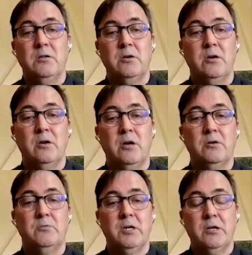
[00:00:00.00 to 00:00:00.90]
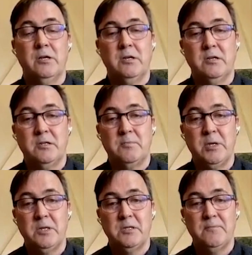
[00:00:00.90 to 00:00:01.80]
the unregulated
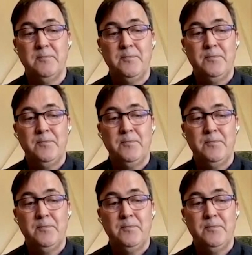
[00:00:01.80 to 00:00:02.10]
space.